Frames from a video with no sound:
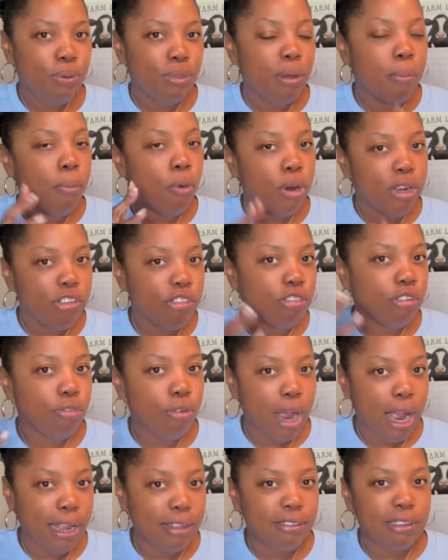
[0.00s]
the
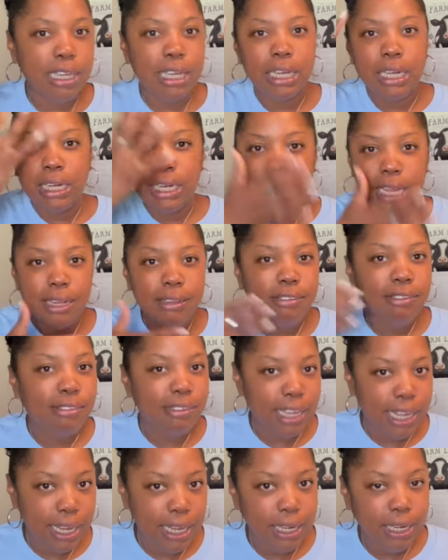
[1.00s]
moisturizing
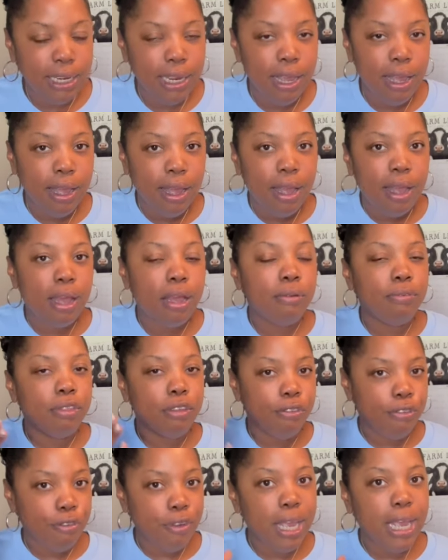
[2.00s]
cleansing of the
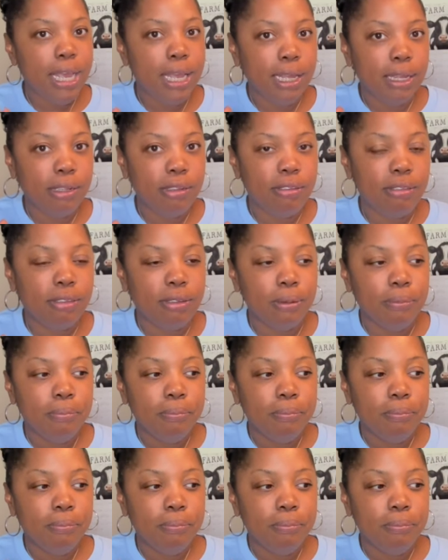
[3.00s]
face